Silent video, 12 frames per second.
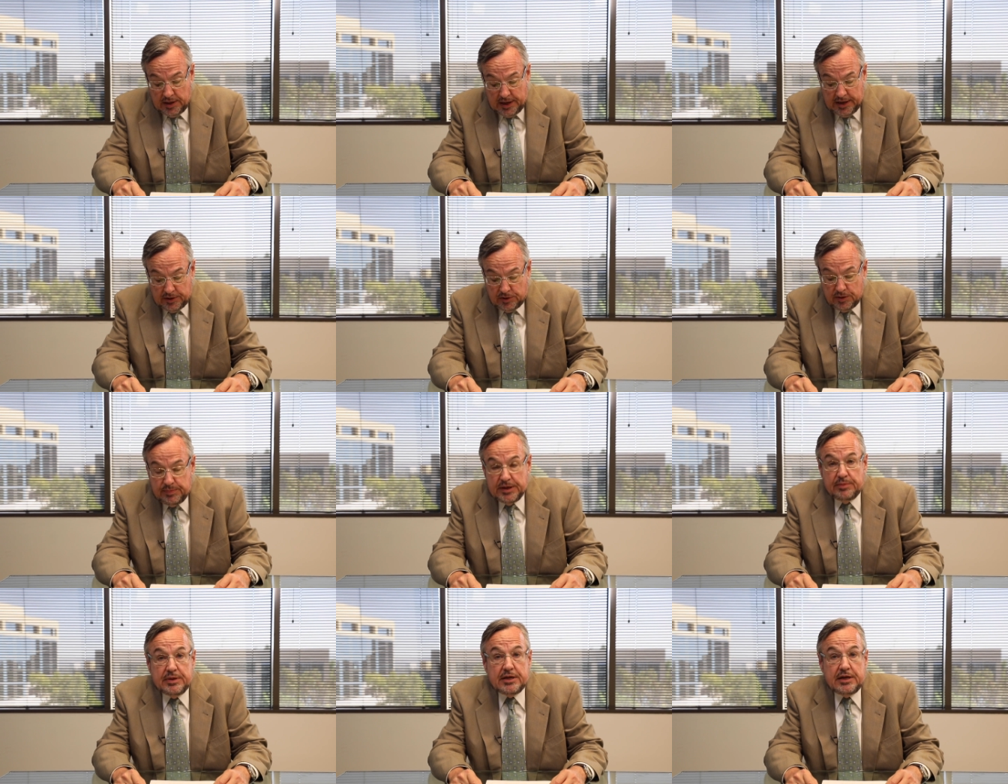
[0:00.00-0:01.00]
It could
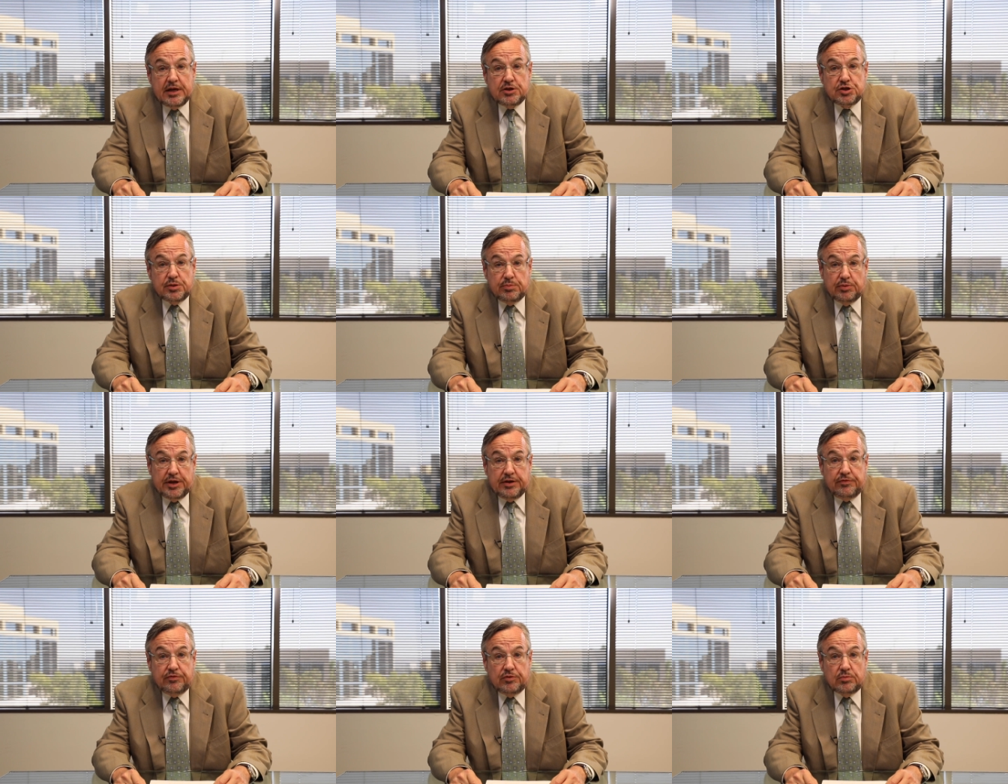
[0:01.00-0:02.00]
be a mediation
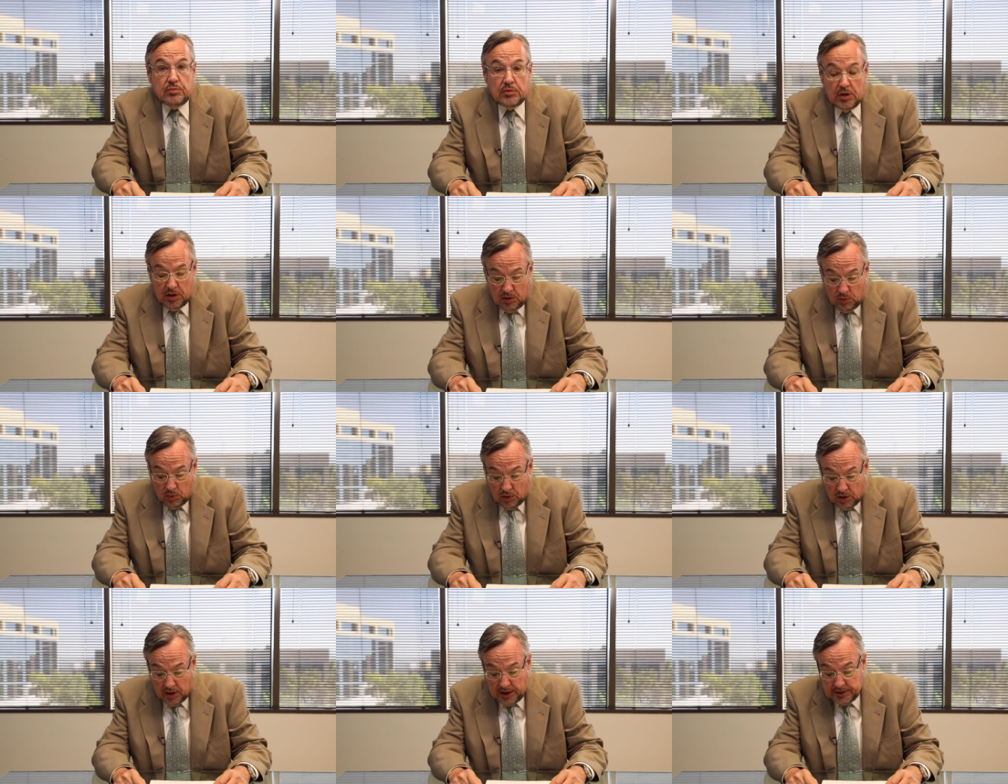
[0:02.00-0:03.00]
brief,
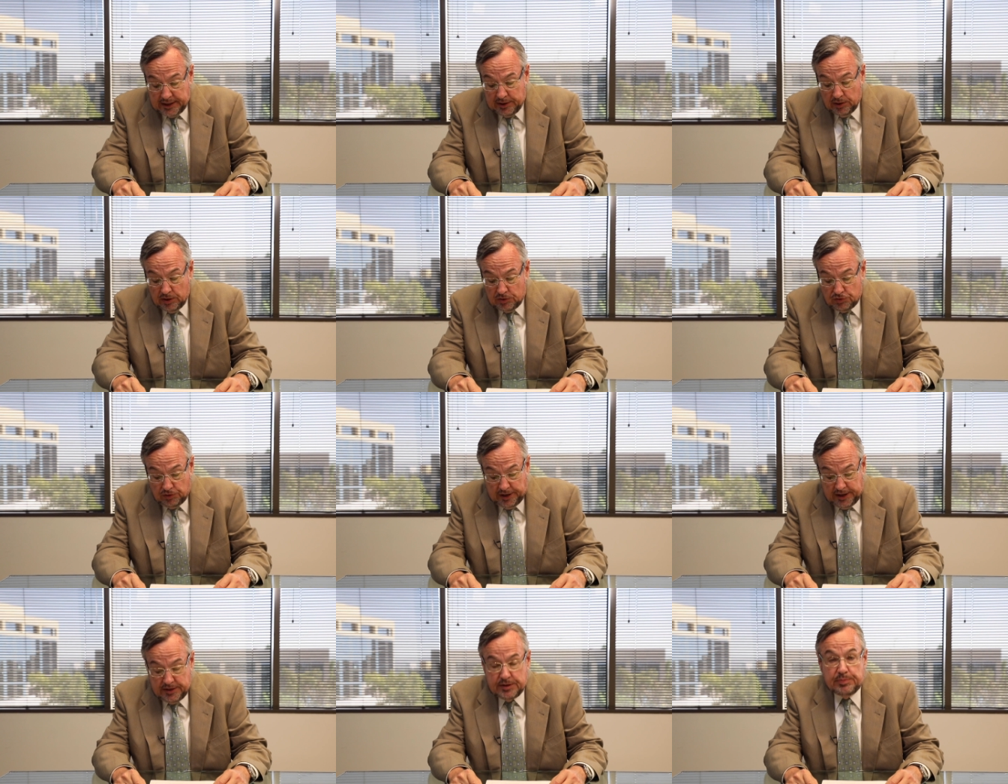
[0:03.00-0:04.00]
or a letter
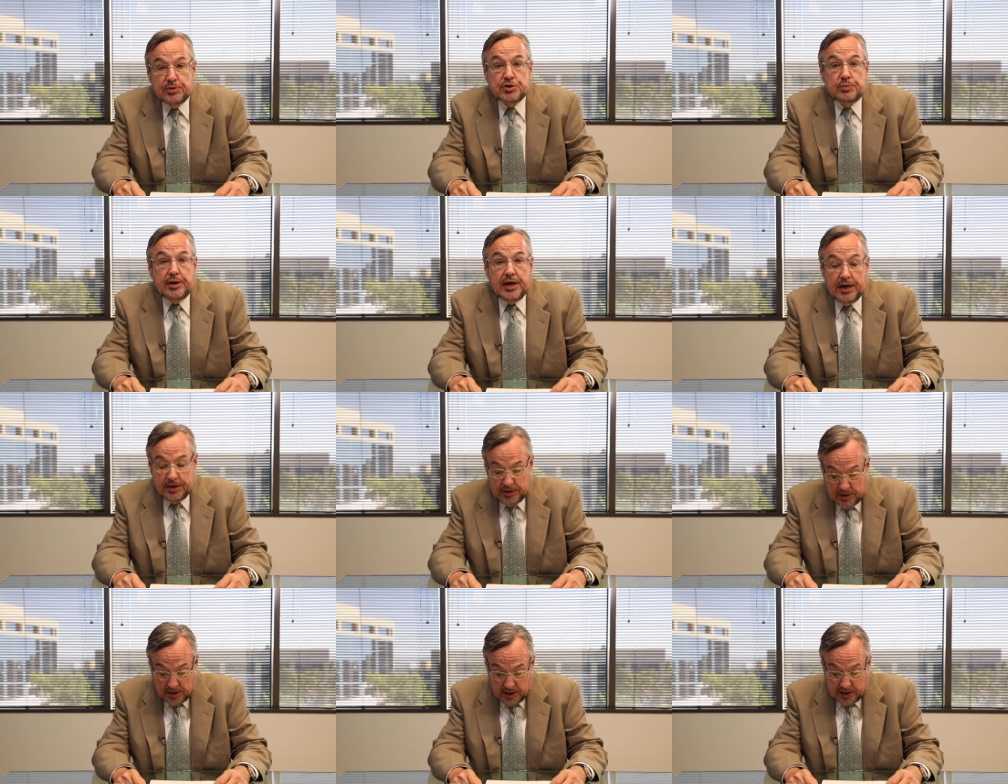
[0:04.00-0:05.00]
trying to
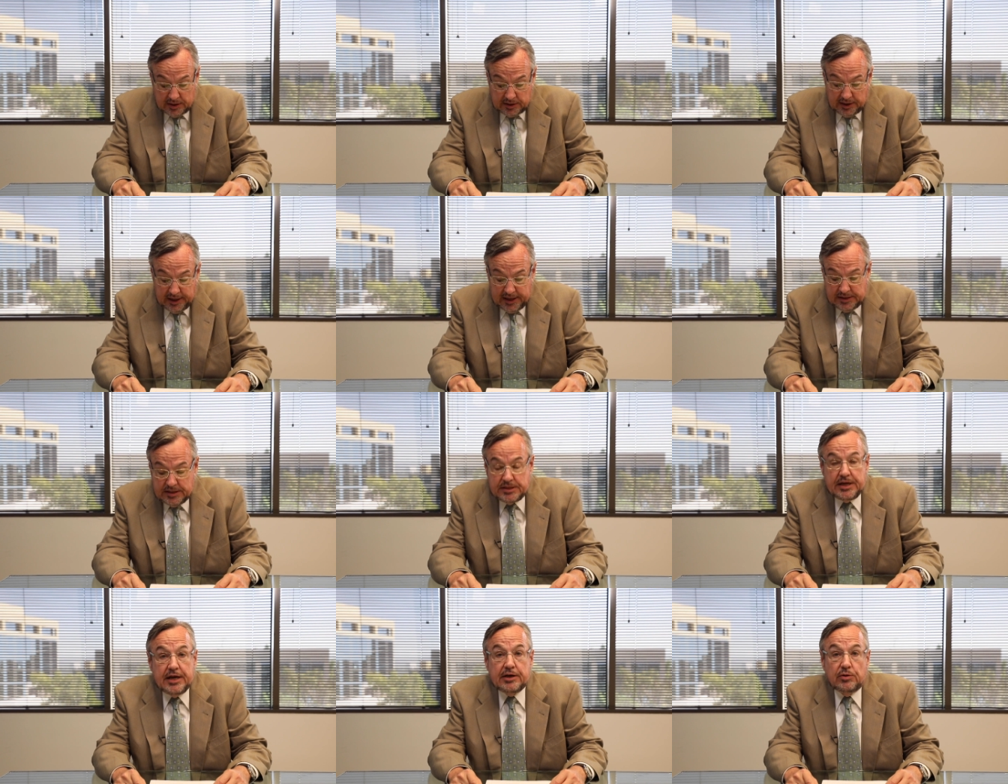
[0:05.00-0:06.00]
persuade a client to
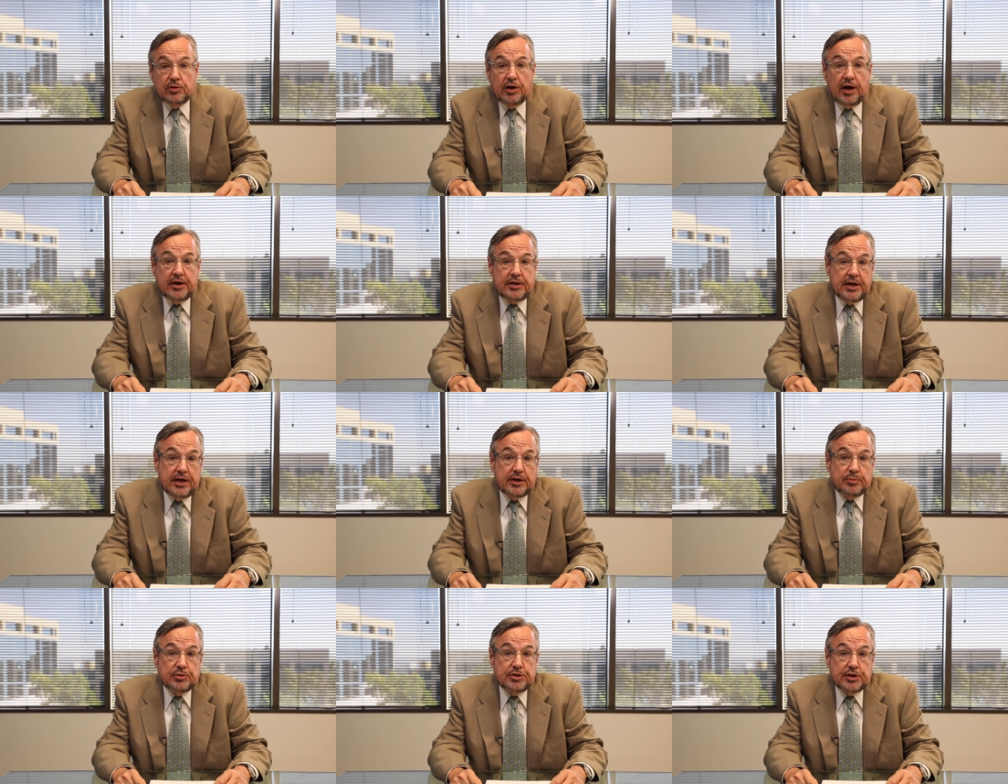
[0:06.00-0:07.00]
take or not
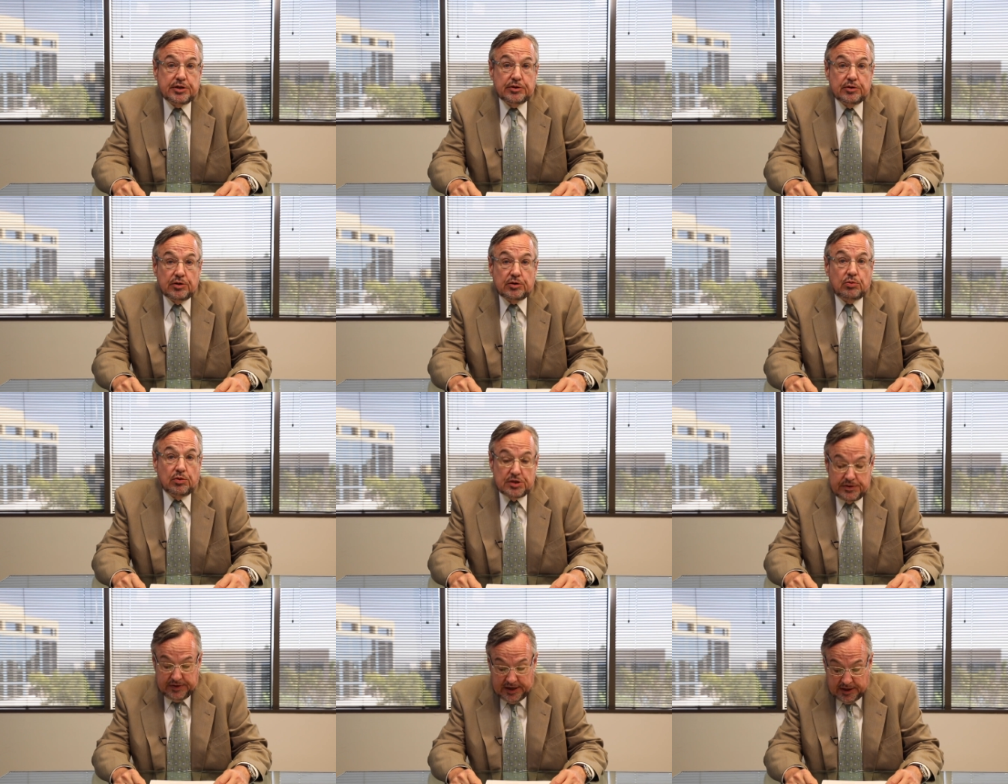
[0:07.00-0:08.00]
take a particular
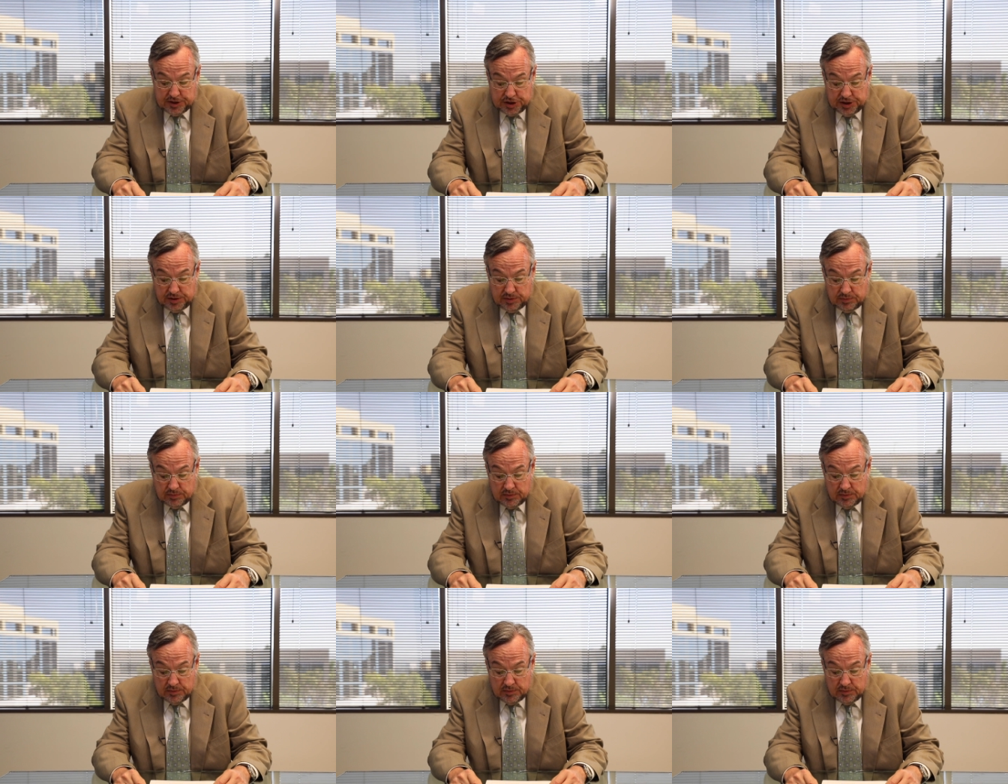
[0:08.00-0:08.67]
course of action.